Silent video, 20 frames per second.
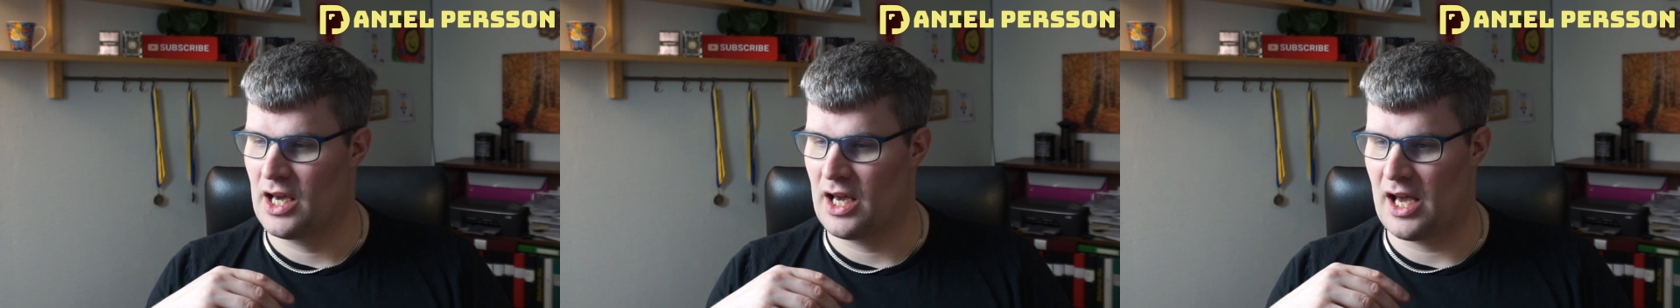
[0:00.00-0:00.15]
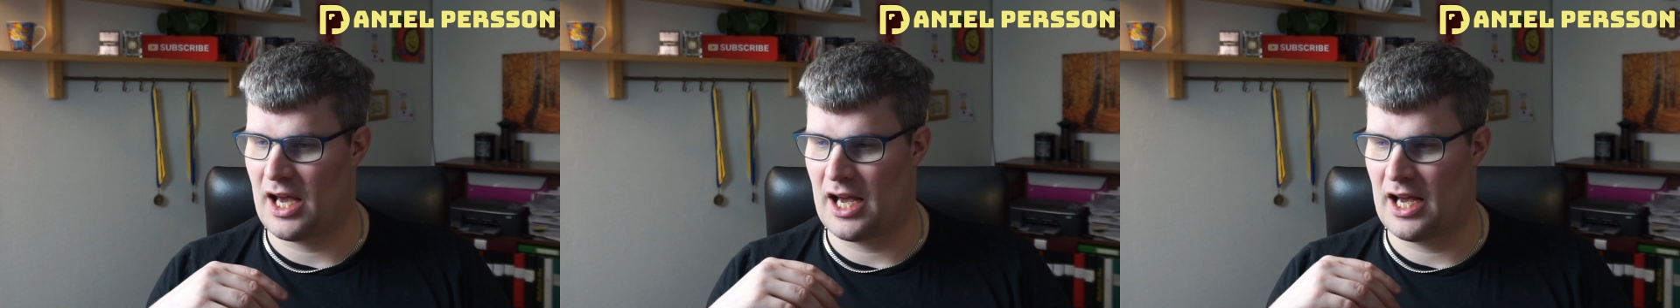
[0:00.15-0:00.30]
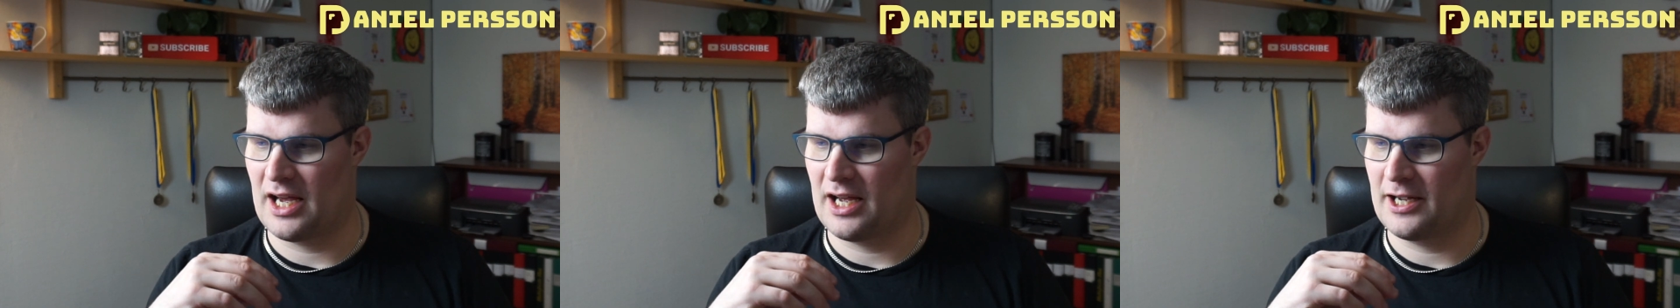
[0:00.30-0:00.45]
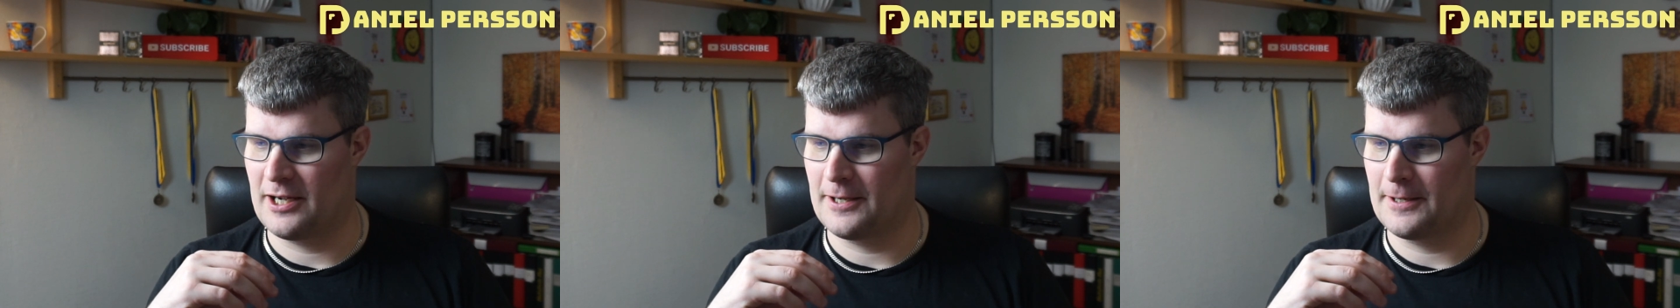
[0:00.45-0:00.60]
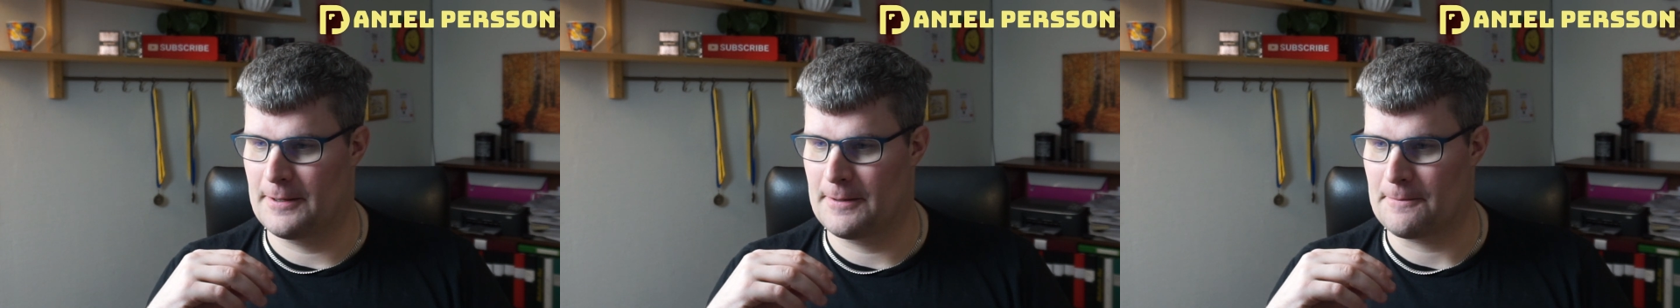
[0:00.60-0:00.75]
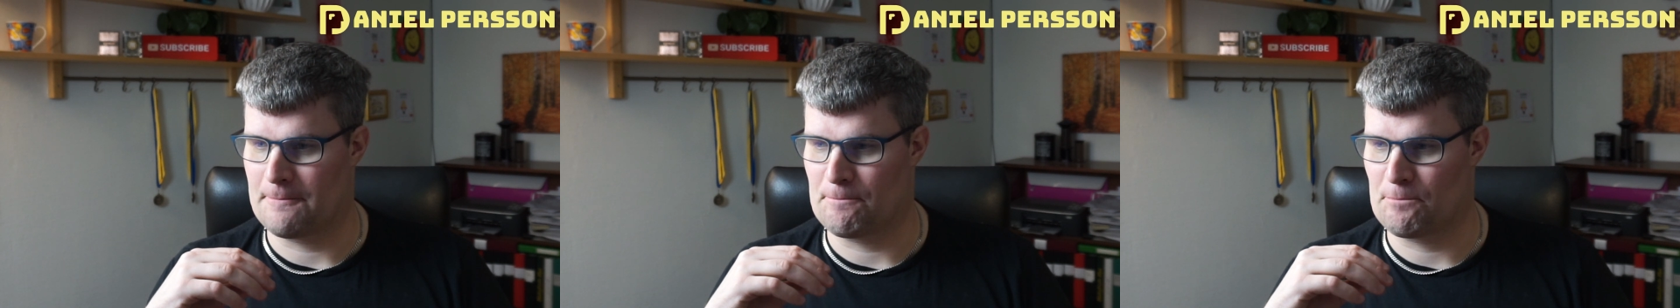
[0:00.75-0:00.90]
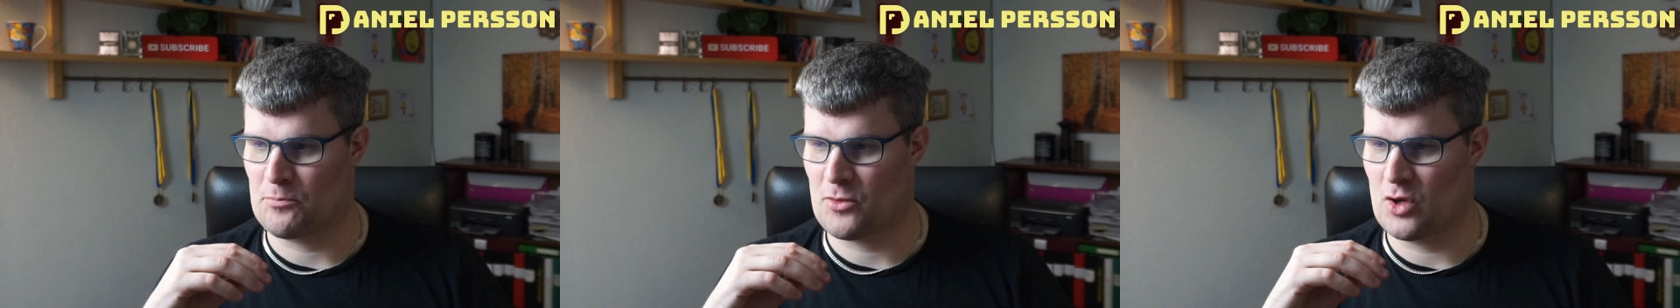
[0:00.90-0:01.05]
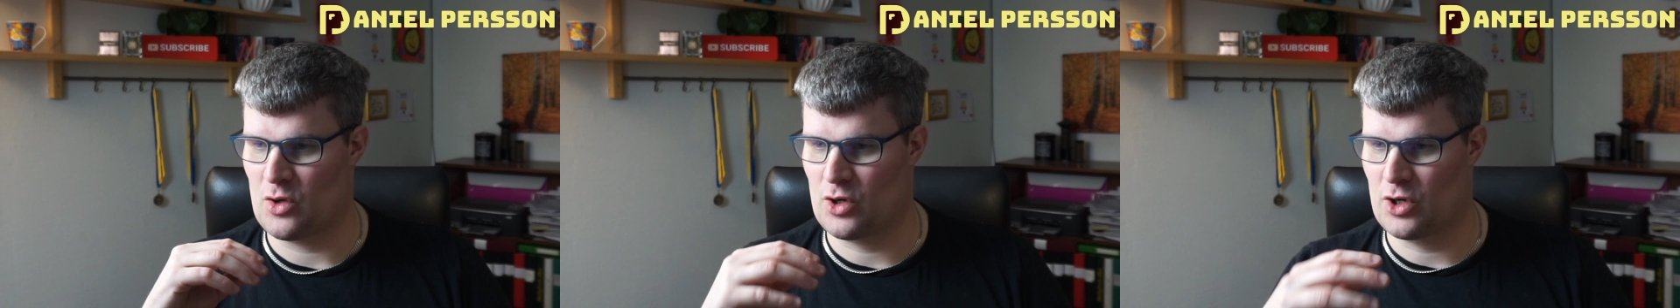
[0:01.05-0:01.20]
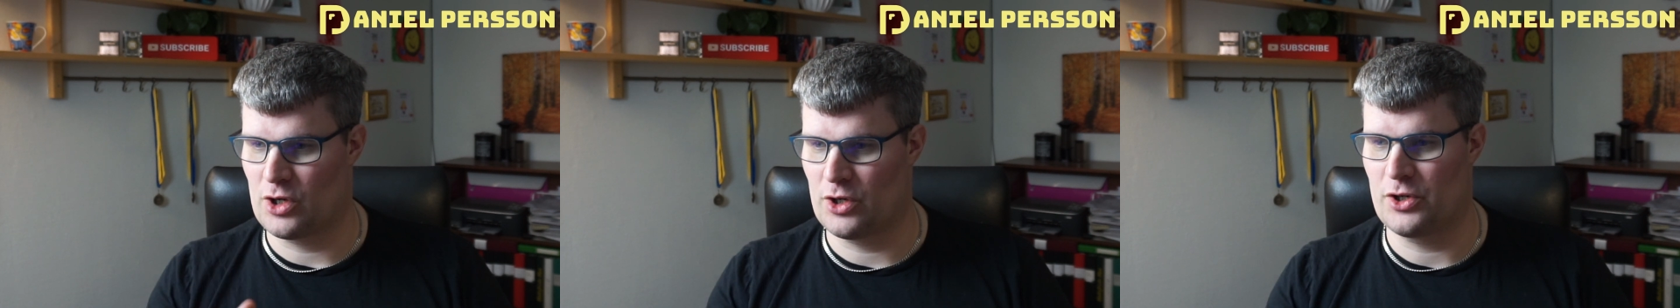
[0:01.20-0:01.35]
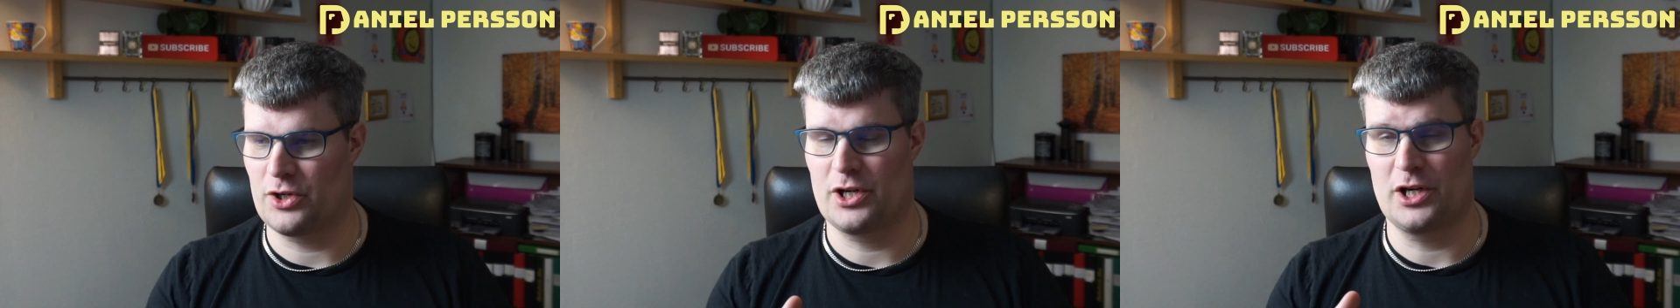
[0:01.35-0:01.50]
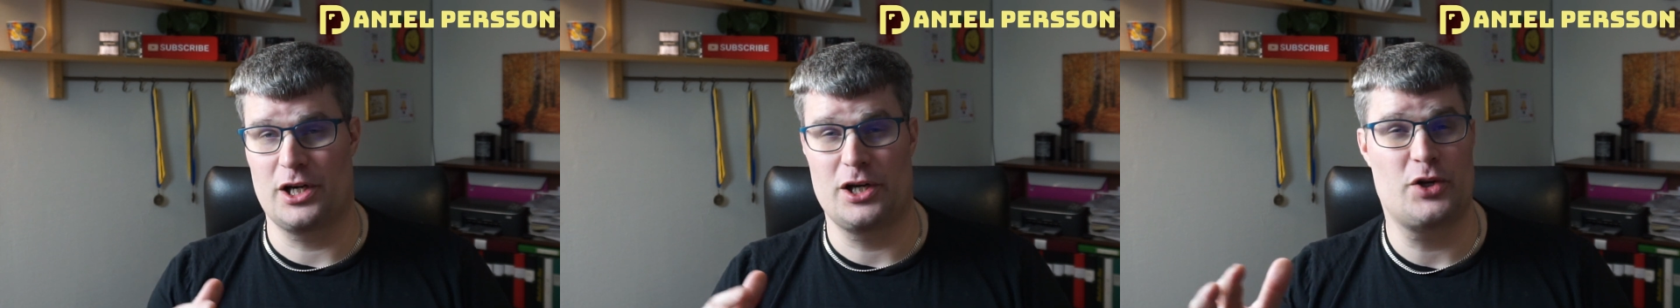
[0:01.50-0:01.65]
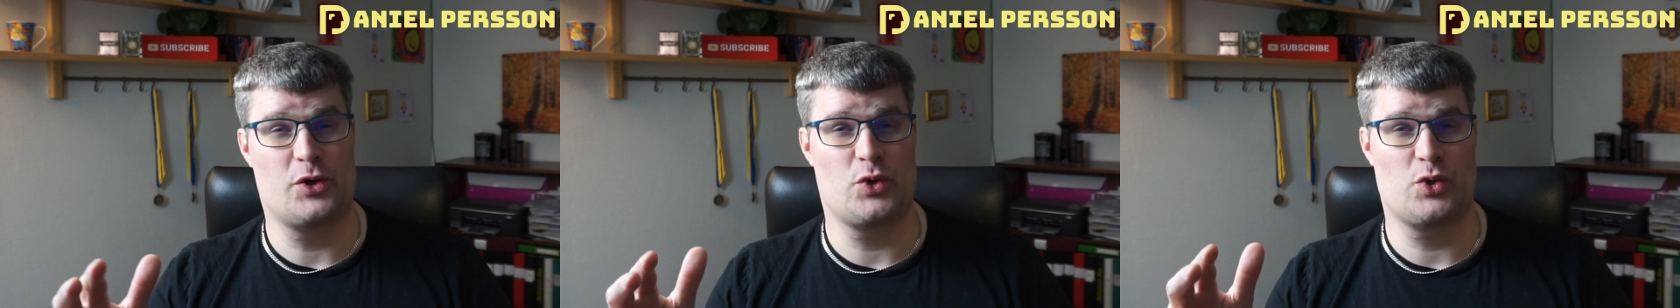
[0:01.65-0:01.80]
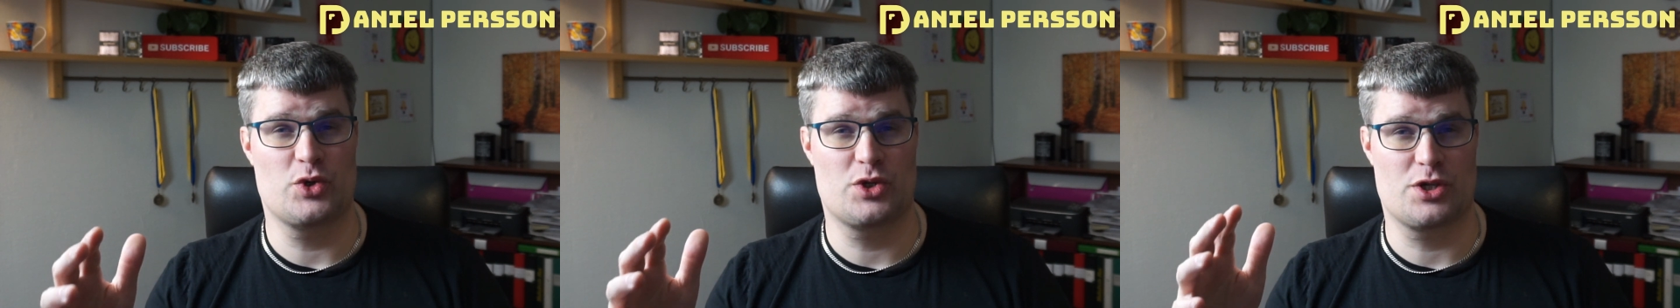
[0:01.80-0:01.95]
and you could
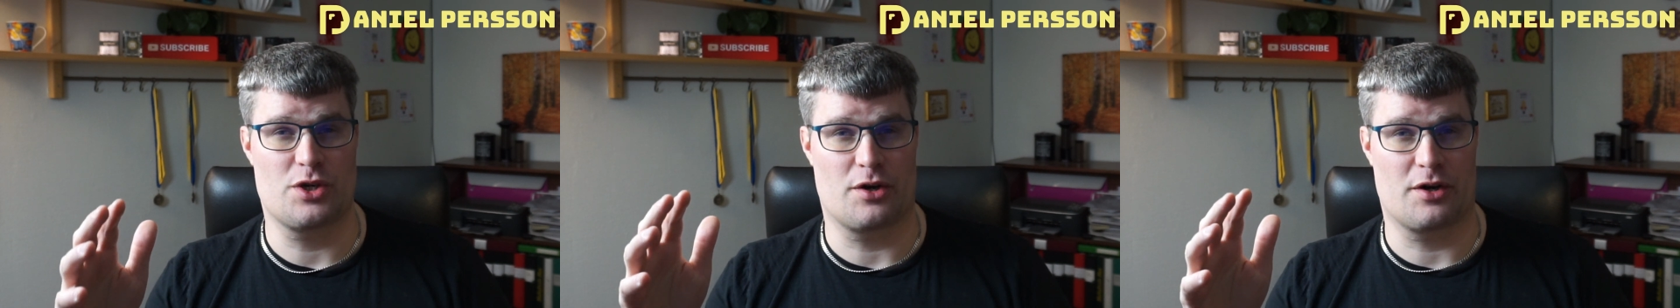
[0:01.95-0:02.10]
lose